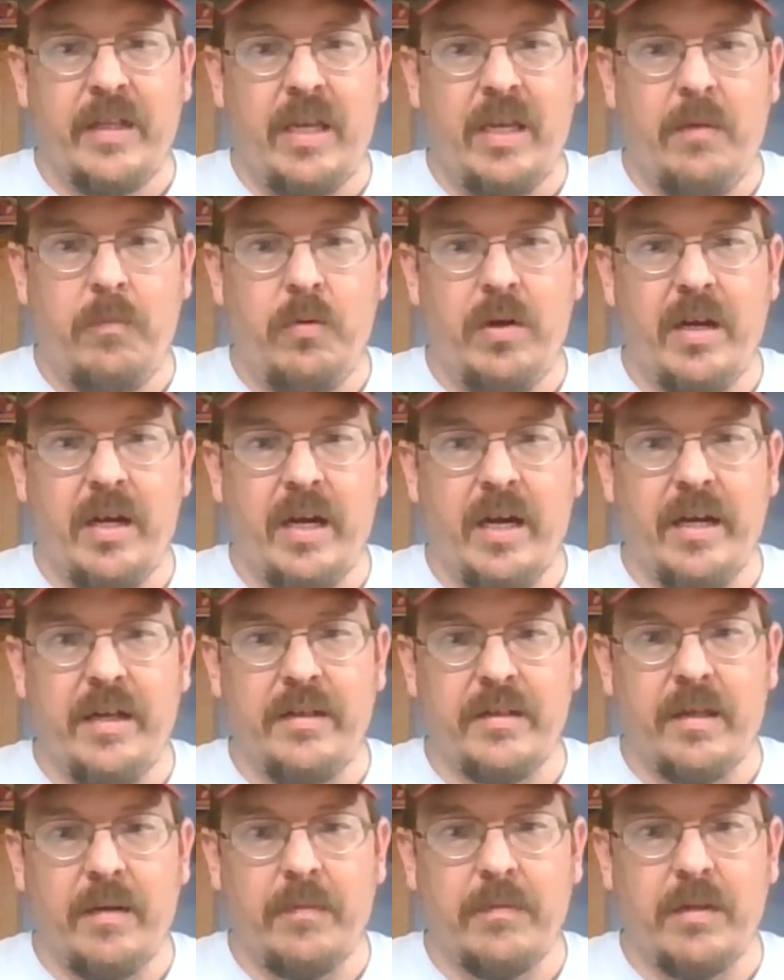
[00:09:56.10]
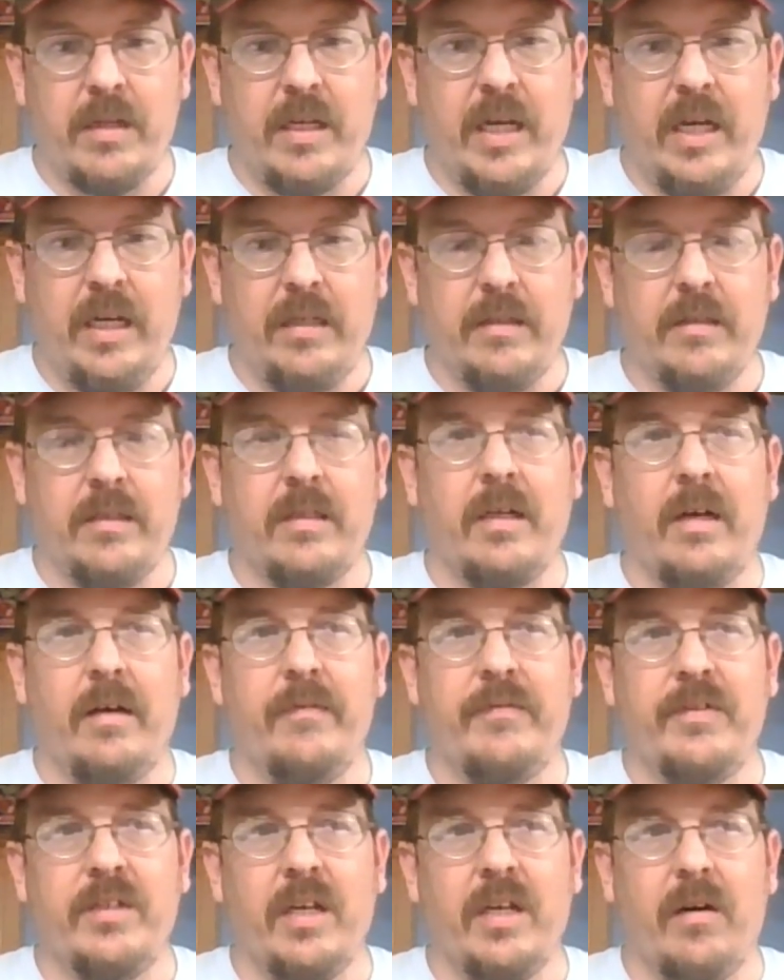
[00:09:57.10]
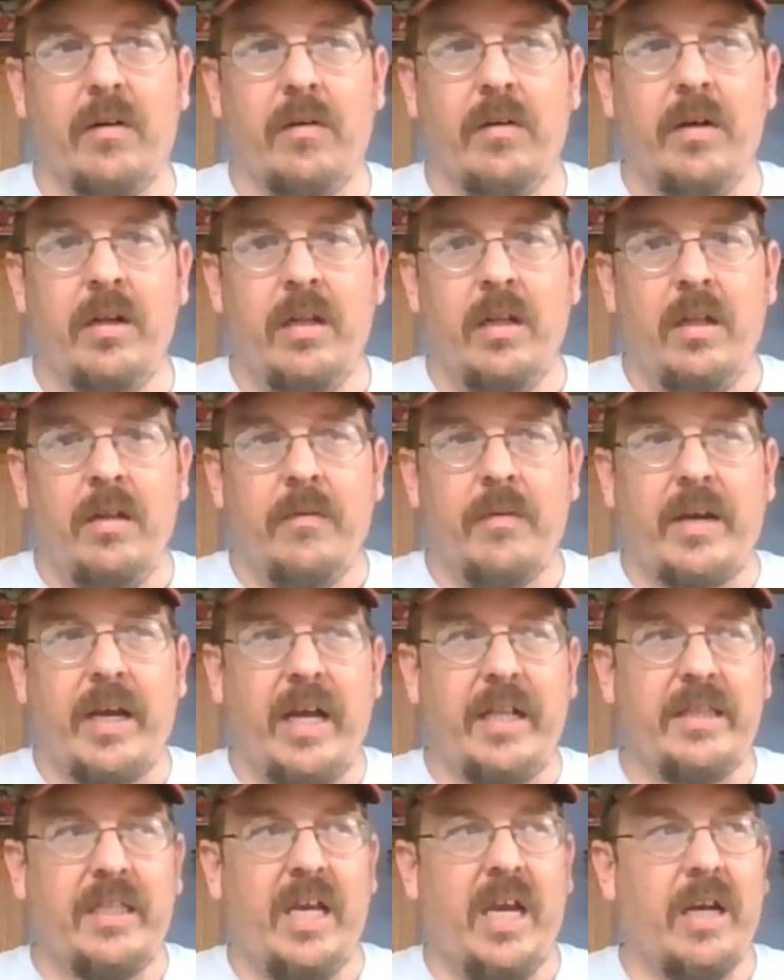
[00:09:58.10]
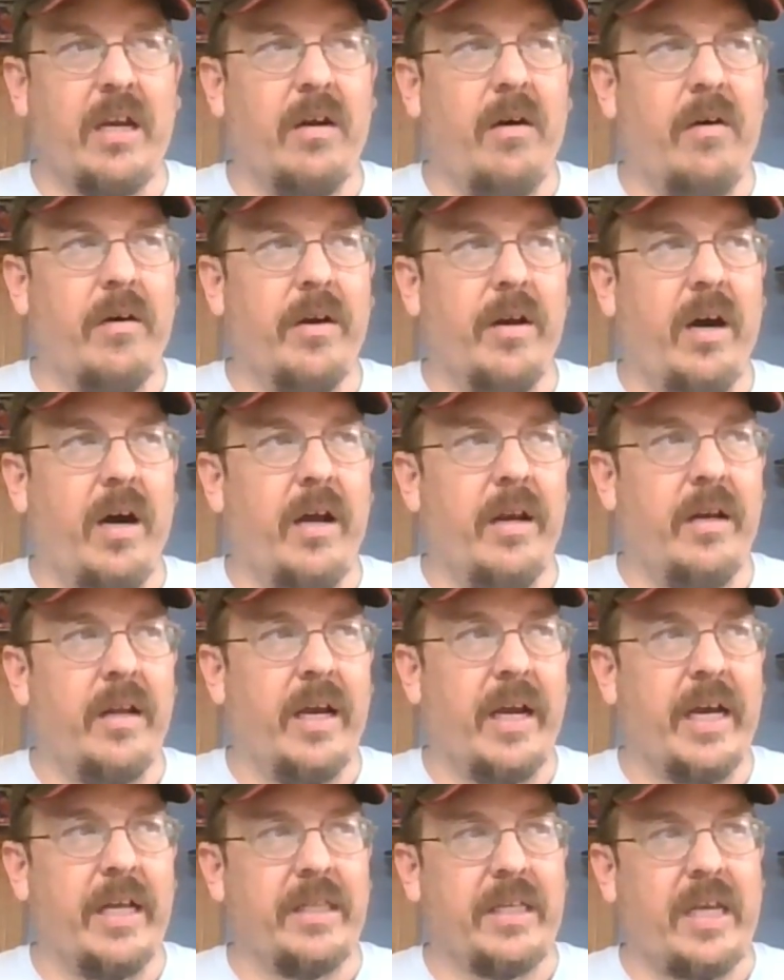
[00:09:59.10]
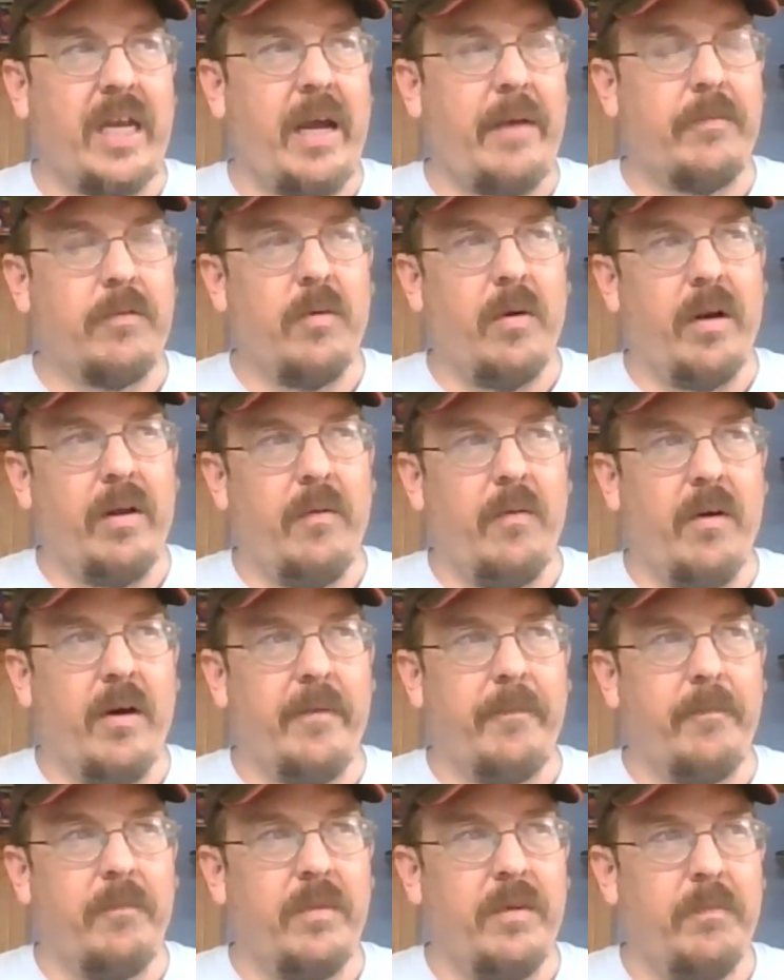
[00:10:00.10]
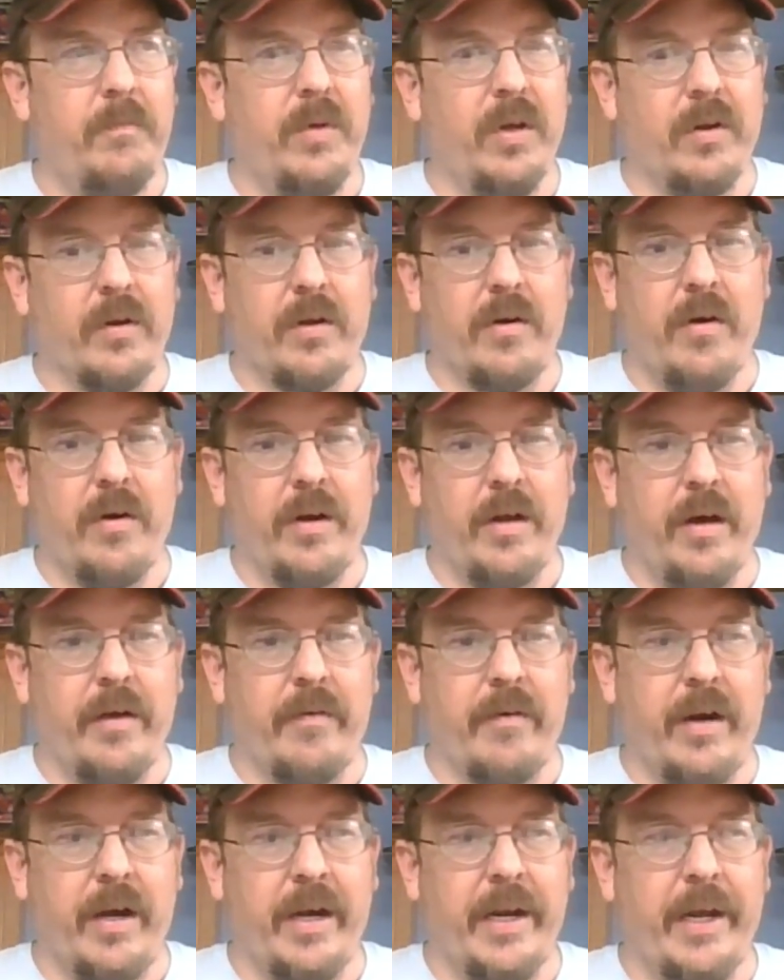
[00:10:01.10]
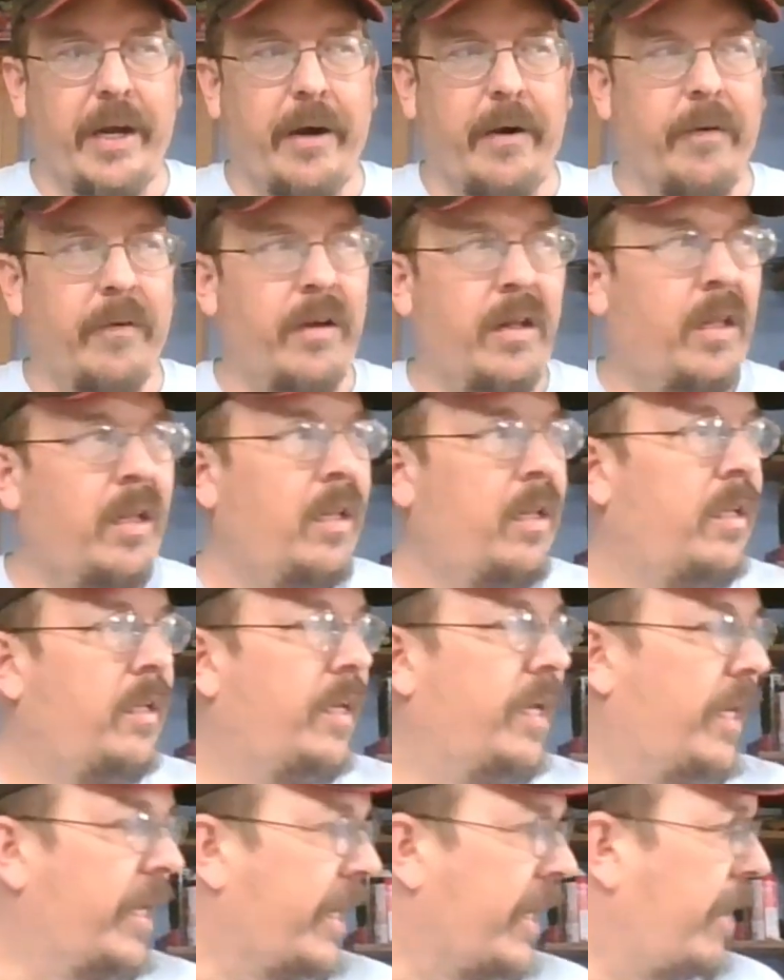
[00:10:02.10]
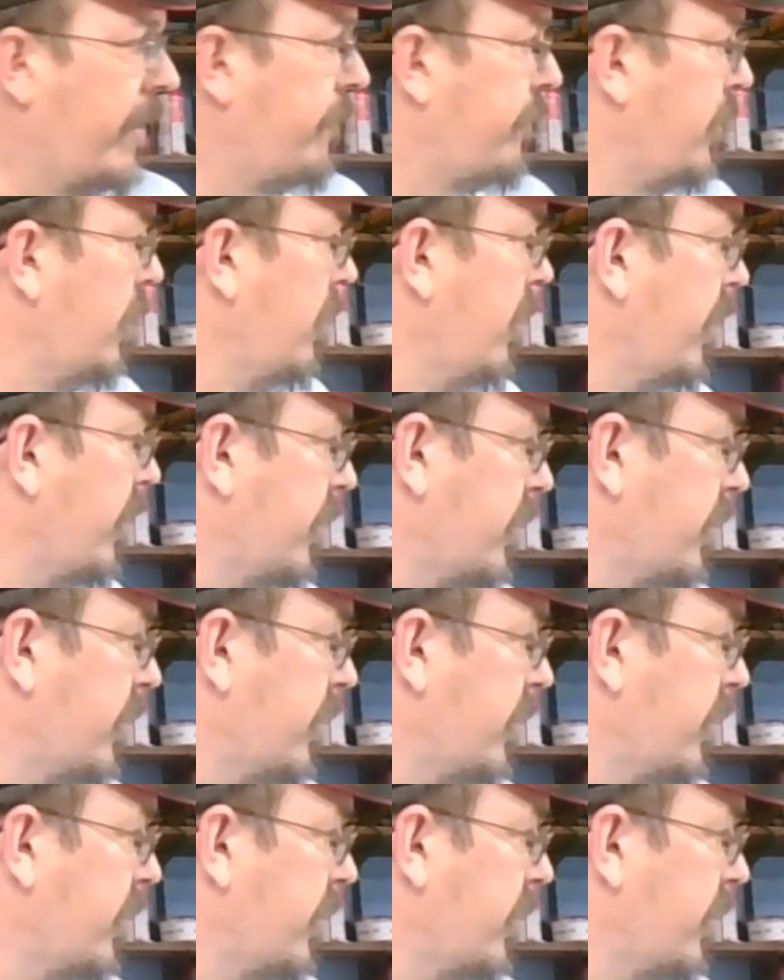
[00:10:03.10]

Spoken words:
keep you guys up to date and stuff. So got that going on. I got the Cap 21 build going on right now, and I got a few